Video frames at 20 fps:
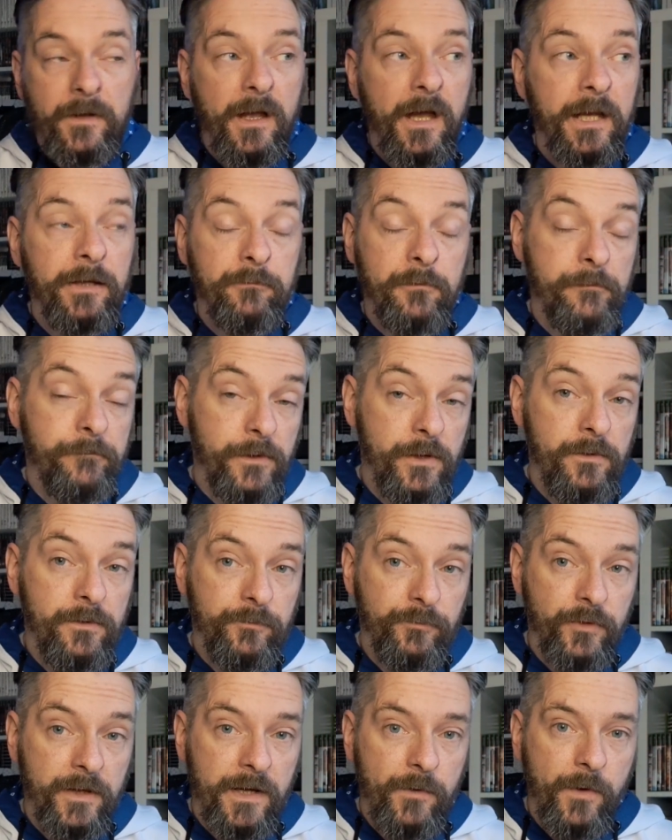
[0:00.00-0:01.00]
and it reviewed
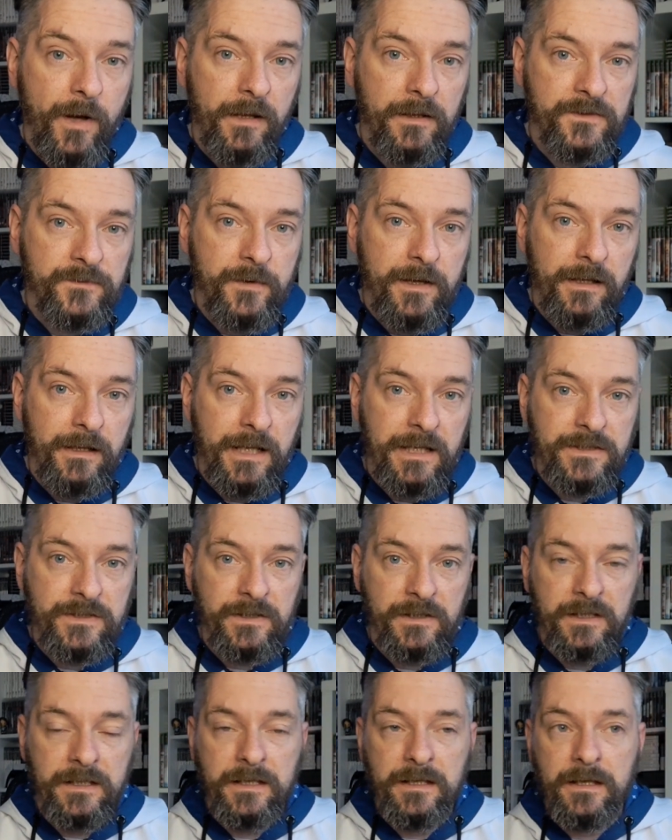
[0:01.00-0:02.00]
pretty well as well,
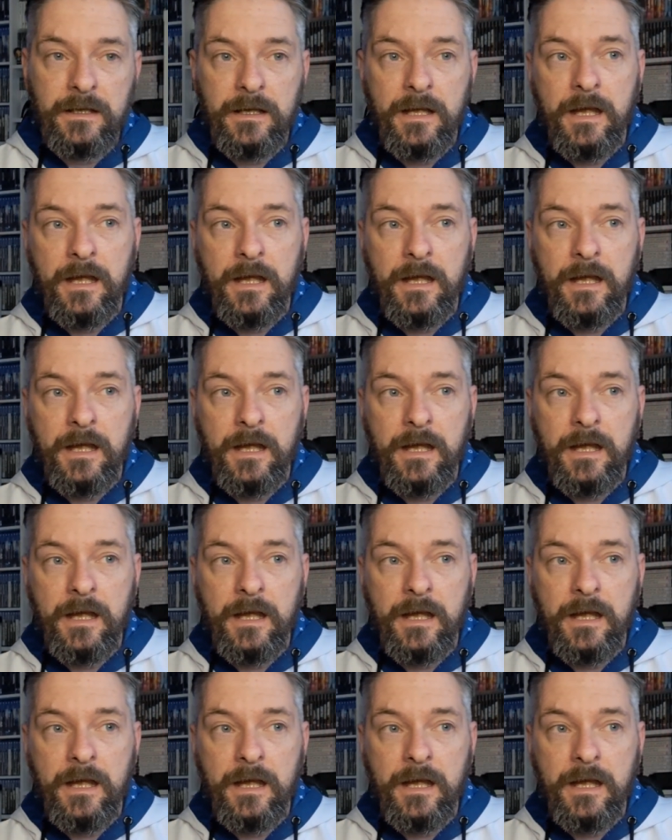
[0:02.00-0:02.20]
actually.